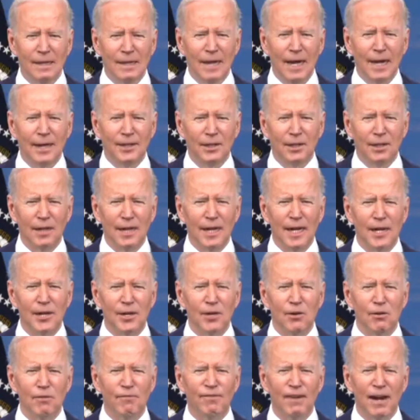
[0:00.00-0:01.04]
and to lay a
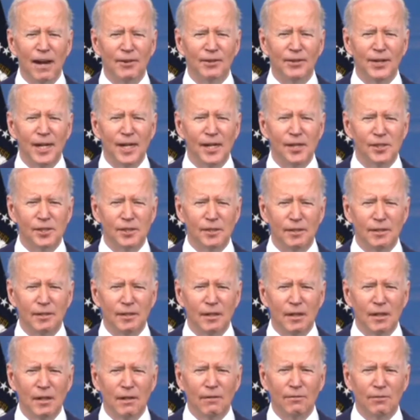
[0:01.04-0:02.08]
new foundation
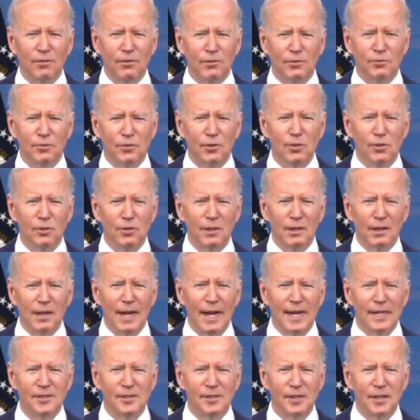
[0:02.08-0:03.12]
for true and
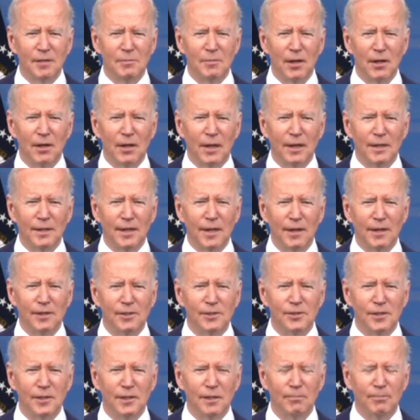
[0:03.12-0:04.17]
lasting American
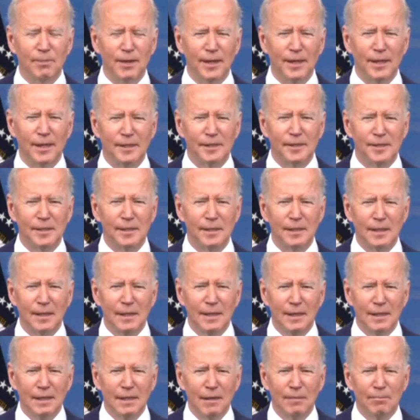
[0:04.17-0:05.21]
energy independence.
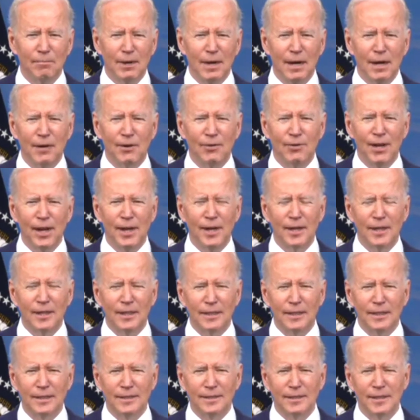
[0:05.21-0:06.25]

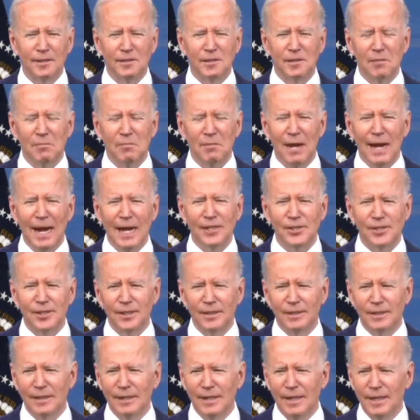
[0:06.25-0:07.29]
Parenthetically, just
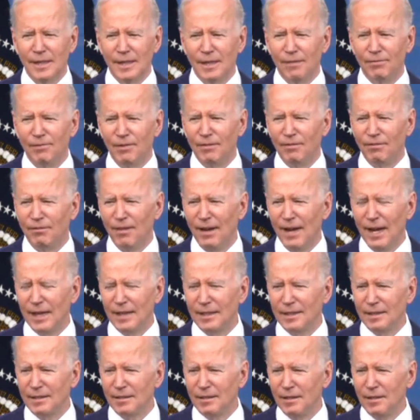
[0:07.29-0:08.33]
imagine if, in
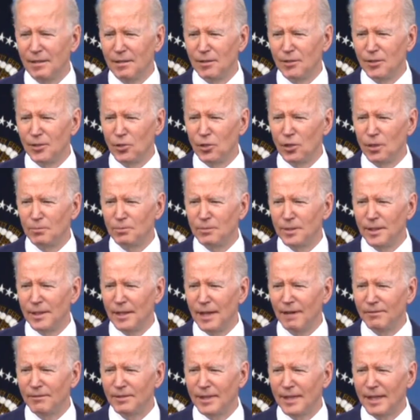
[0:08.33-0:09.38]
fact, Europe didn't
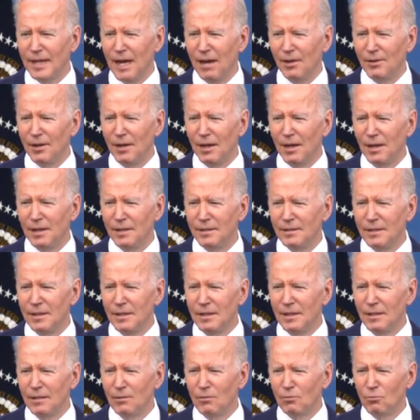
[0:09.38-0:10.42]
have to count on
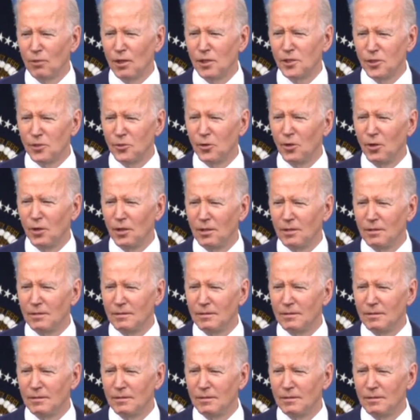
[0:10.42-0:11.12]
Russian oil.